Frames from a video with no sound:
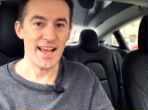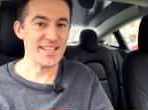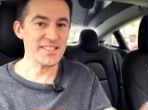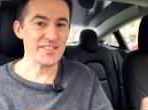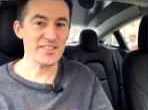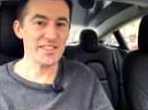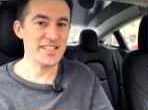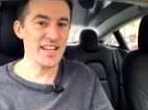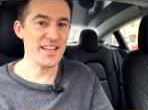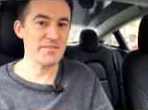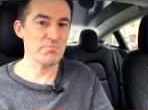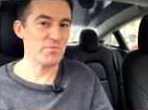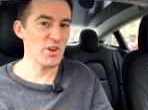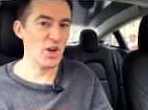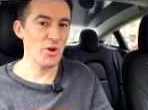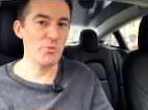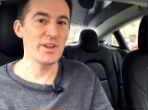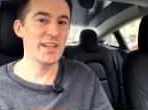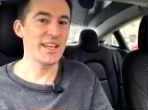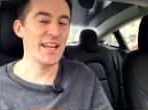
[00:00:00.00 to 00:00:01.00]
As I said,
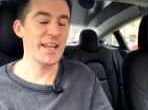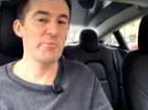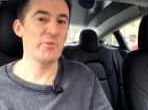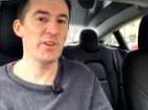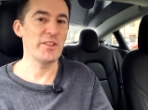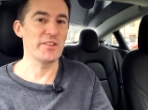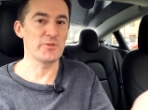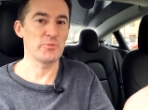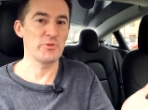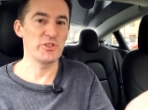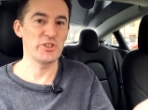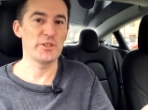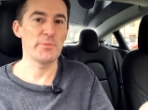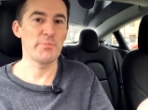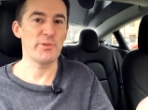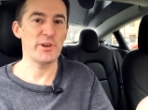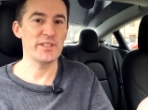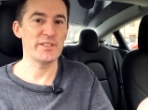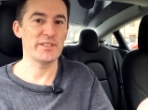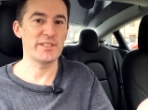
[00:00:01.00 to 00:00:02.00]
no one came with us, which
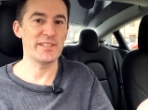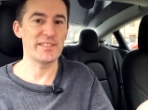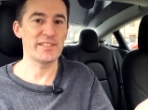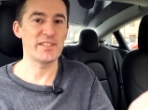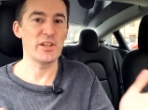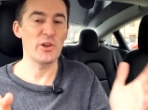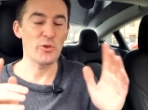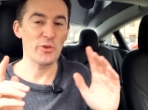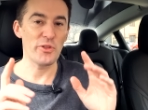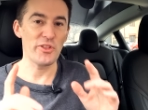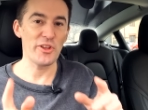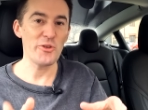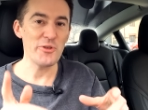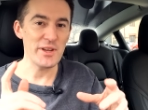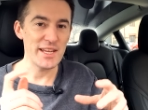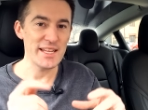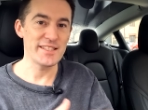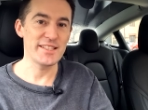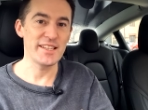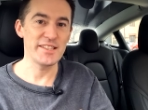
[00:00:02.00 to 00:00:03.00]
surprised us, and although
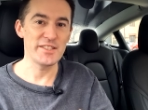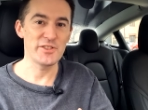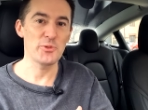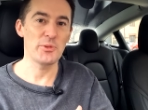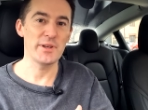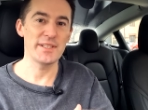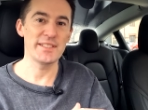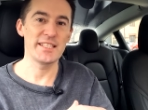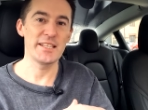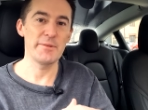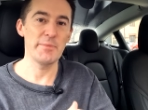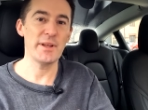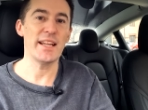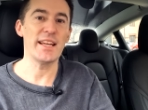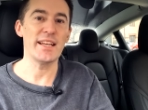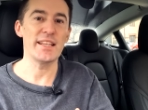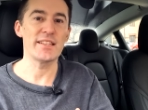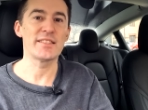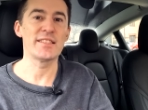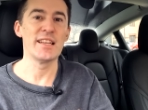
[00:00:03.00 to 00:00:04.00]
he said 20
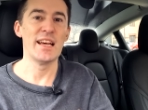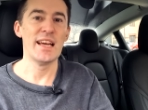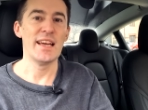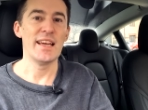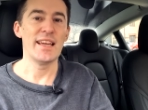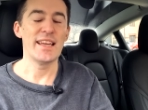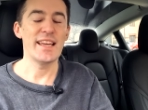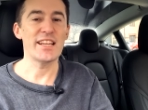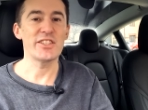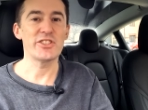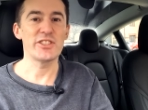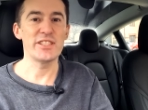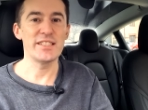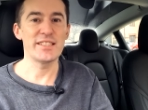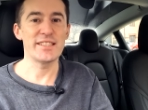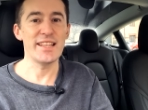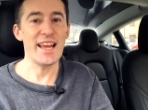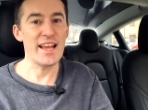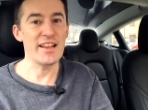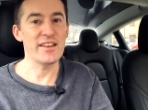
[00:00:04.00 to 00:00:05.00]
minutes, he actually
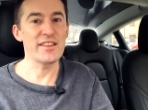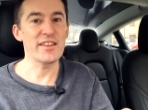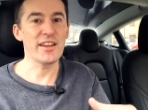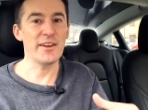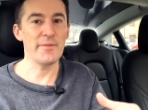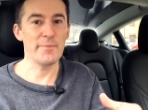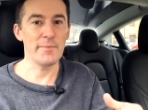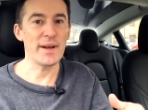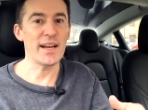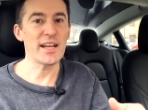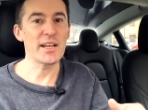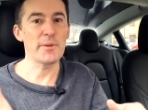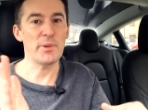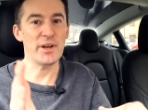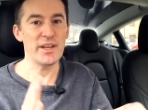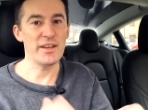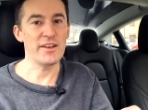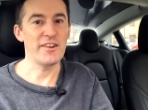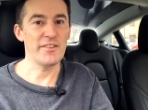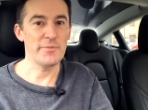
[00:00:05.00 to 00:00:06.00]
said come back
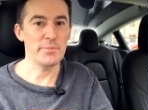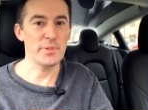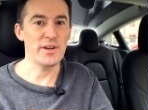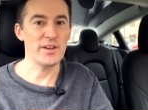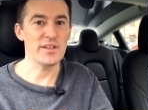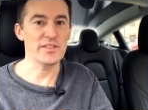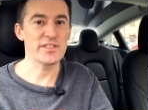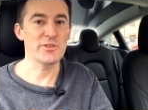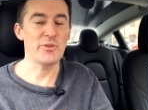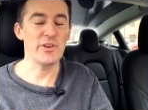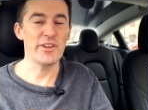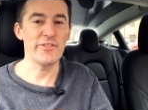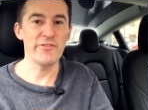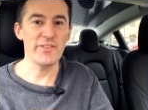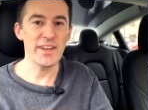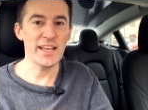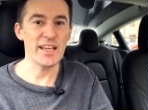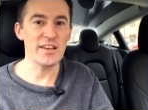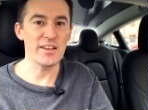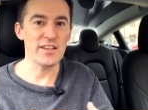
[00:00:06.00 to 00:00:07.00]
by half past, so I
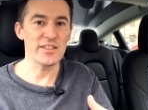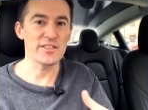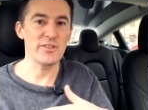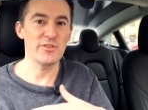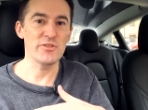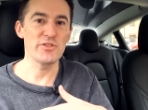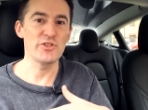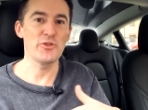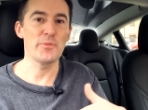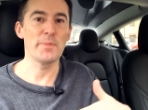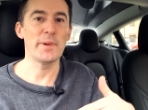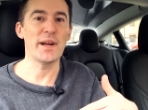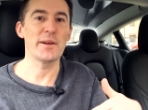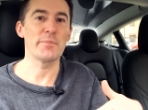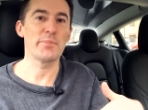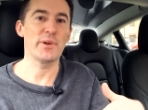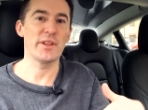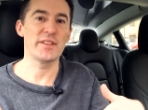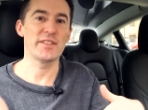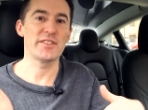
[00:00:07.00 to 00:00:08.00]
figure as long as you're
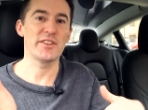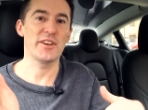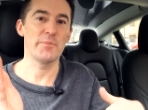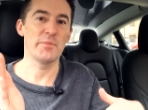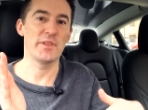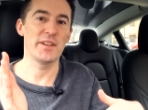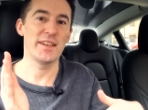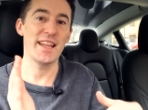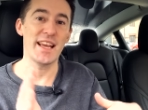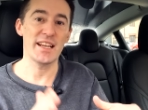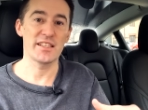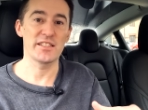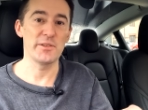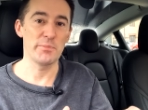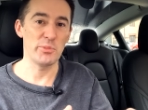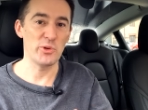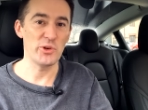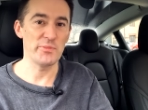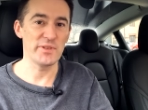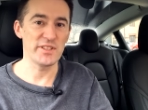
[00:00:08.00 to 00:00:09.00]
back by the time the next
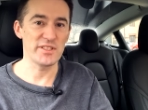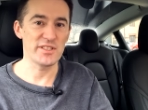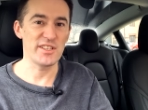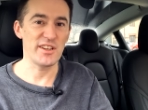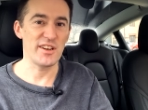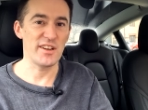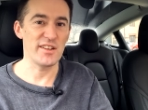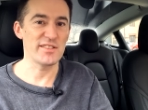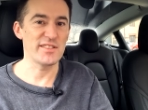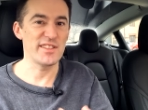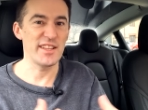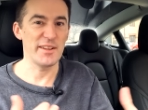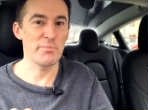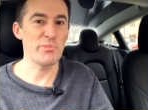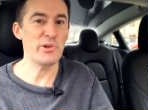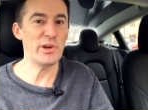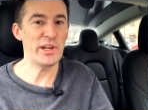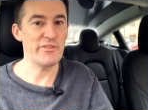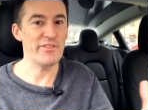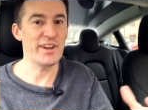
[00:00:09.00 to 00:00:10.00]
appointment starts, they're
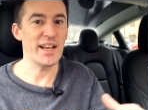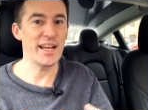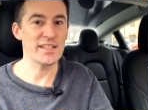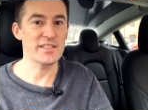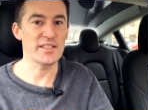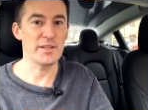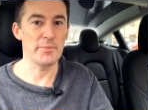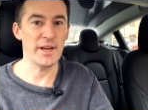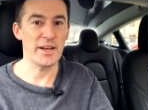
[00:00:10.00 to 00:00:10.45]
pretty relaxed